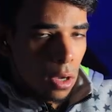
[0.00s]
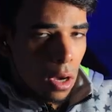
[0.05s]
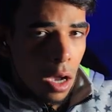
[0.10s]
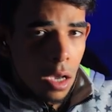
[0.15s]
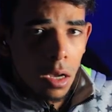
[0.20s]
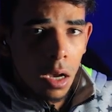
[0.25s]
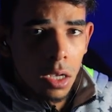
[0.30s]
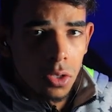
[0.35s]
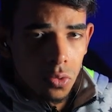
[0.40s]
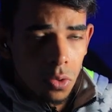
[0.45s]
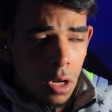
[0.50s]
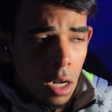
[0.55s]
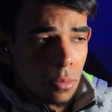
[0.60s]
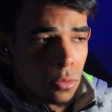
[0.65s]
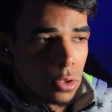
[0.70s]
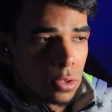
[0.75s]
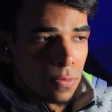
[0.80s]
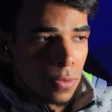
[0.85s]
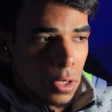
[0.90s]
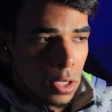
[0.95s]
Hi guys, welcome to
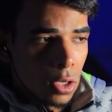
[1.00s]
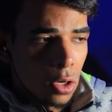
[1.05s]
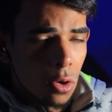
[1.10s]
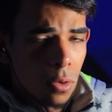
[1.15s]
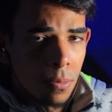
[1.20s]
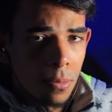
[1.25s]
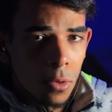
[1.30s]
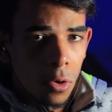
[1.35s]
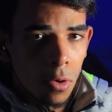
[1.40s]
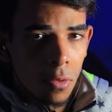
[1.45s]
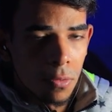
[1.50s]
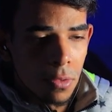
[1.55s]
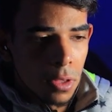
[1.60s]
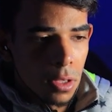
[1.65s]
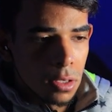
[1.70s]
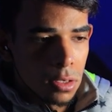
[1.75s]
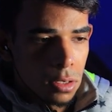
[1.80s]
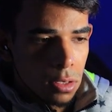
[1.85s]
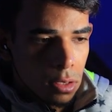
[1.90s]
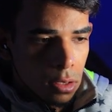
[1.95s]
this video of
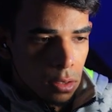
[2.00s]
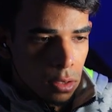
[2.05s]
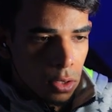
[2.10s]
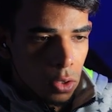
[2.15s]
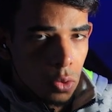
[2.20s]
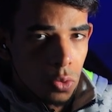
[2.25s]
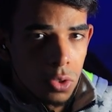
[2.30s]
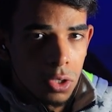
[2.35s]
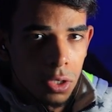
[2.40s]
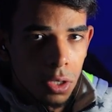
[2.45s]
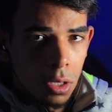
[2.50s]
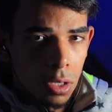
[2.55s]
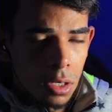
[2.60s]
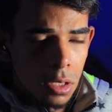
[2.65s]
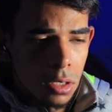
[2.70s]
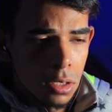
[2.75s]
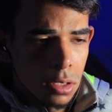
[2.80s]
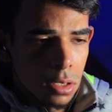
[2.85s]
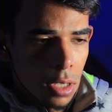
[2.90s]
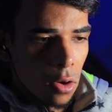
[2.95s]
this new
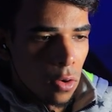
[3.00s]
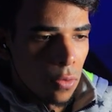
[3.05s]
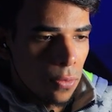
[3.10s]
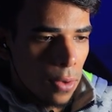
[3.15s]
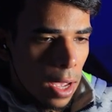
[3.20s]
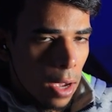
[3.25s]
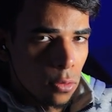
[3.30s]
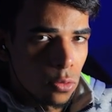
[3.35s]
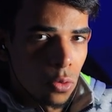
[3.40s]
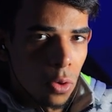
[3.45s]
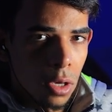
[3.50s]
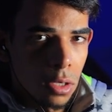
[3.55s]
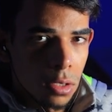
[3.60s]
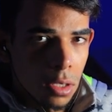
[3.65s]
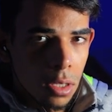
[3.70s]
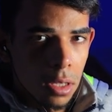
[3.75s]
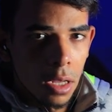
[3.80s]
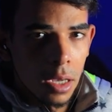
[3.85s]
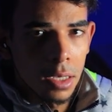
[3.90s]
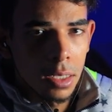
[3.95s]
series of how to
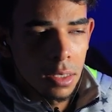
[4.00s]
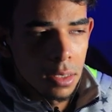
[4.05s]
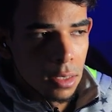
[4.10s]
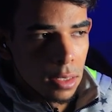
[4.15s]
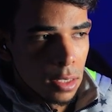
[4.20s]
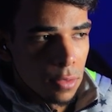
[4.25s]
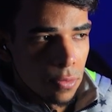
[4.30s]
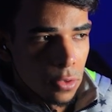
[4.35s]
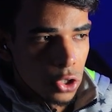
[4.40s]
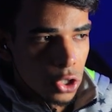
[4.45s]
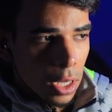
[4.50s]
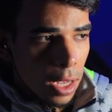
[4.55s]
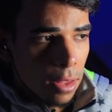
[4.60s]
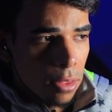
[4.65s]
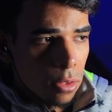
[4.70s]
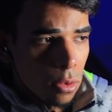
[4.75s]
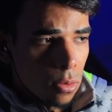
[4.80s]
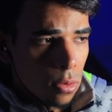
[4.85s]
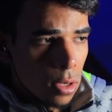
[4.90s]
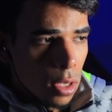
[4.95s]
edit like Devin
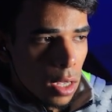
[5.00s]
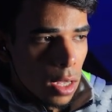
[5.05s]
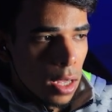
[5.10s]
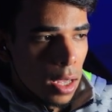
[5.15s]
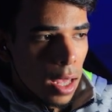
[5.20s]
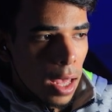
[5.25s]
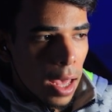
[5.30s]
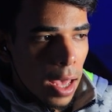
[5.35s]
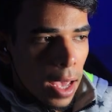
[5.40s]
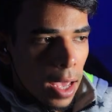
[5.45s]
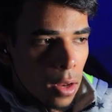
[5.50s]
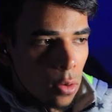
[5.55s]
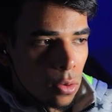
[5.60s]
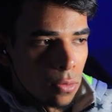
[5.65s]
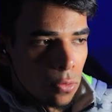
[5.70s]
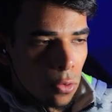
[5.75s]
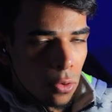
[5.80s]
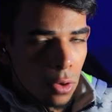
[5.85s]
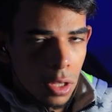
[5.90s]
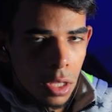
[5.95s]
Jatho. And
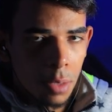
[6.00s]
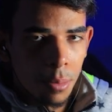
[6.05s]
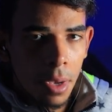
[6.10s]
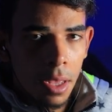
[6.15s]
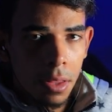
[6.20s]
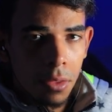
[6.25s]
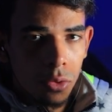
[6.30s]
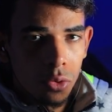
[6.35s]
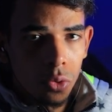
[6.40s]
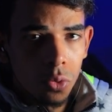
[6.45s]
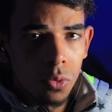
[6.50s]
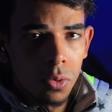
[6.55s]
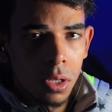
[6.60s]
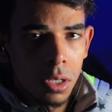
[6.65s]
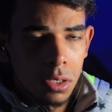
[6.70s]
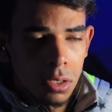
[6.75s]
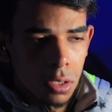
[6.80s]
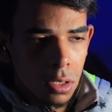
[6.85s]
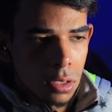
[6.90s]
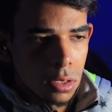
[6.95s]
we've already made 2
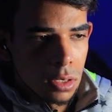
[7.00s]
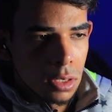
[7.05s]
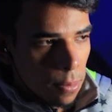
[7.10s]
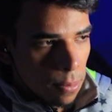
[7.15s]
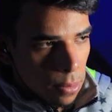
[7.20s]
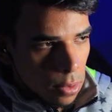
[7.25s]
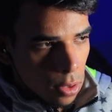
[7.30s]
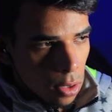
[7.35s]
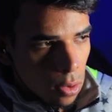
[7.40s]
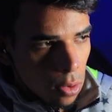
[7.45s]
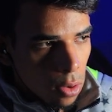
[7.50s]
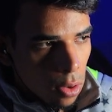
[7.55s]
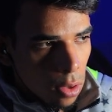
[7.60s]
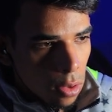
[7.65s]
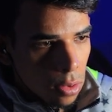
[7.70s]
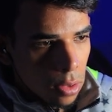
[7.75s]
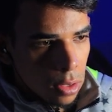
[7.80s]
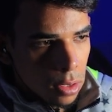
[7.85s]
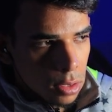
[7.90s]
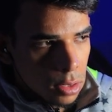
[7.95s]
lessons,
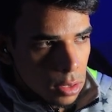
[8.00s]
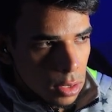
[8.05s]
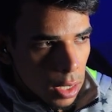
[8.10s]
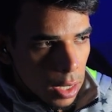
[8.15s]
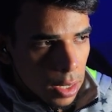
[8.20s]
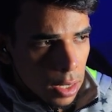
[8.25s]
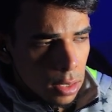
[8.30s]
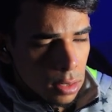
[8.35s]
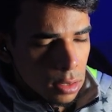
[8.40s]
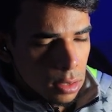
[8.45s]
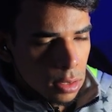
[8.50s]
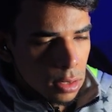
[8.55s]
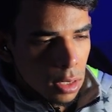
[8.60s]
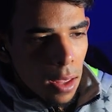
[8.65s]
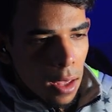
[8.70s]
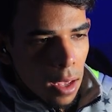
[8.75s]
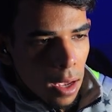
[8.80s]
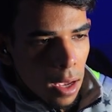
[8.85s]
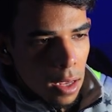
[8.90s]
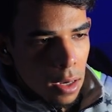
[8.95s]
on this edits.
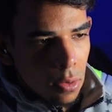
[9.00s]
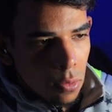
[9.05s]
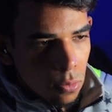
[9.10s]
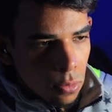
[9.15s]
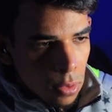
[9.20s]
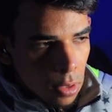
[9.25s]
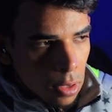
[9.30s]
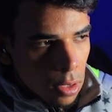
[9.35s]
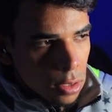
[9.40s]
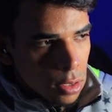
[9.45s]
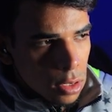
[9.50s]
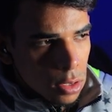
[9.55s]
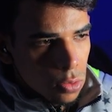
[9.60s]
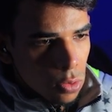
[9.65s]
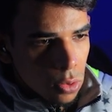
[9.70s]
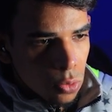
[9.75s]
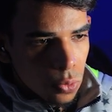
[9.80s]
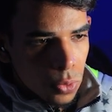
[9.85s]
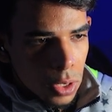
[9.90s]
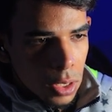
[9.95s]
And this is
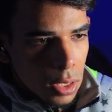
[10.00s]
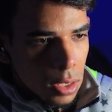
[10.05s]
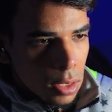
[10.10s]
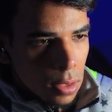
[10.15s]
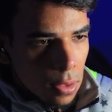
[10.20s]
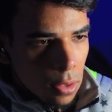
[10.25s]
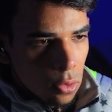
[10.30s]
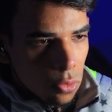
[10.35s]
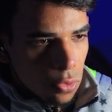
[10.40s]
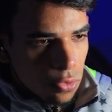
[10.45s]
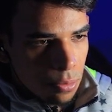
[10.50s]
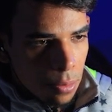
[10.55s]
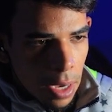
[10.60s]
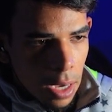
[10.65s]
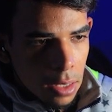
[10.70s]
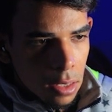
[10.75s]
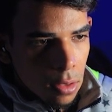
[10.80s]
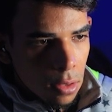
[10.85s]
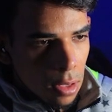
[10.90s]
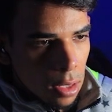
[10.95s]
what we've
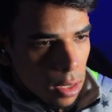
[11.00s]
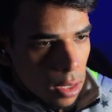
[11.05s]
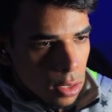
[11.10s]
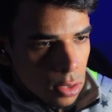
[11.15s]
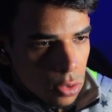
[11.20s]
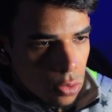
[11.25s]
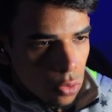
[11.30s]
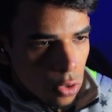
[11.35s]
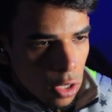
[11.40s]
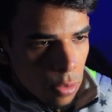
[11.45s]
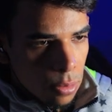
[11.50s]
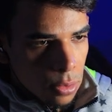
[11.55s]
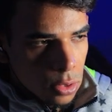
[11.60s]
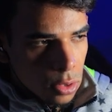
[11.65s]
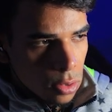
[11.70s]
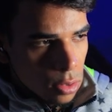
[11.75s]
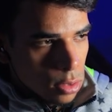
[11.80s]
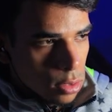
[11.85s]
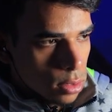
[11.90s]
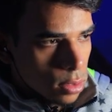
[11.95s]
made in the last 2
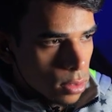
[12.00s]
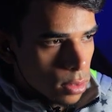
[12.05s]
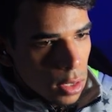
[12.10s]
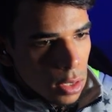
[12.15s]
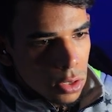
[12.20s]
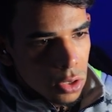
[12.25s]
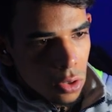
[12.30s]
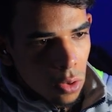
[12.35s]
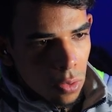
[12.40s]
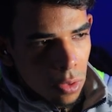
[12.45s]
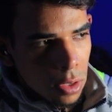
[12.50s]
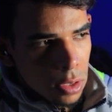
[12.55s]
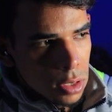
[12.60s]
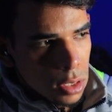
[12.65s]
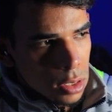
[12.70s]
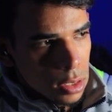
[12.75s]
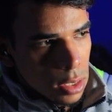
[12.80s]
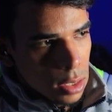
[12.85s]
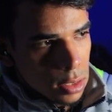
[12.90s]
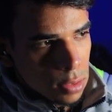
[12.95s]
episodes. So this
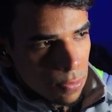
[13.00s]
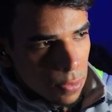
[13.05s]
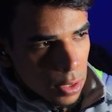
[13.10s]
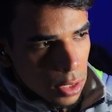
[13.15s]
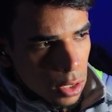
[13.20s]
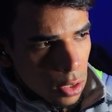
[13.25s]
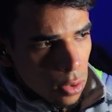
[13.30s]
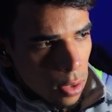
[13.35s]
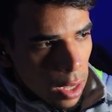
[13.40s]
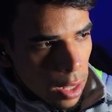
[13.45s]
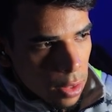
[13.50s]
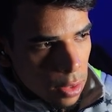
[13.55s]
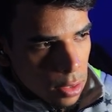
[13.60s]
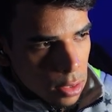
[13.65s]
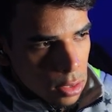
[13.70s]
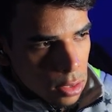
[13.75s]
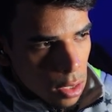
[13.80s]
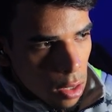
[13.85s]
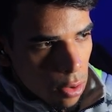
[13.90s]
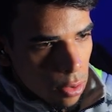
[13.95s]
is his video and this
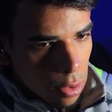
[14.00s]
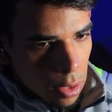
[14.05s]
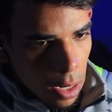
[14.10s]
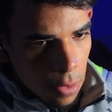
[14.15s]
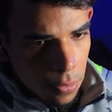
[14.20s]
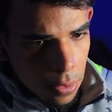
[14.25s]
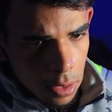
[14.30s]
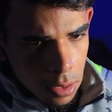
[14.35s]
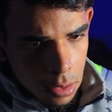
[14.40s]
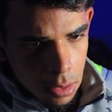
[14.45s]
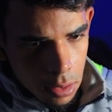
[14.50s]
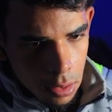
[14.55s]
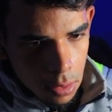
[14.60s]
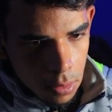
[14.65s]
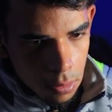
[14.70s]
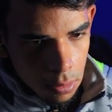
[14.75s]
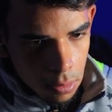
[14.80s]
is our graphics.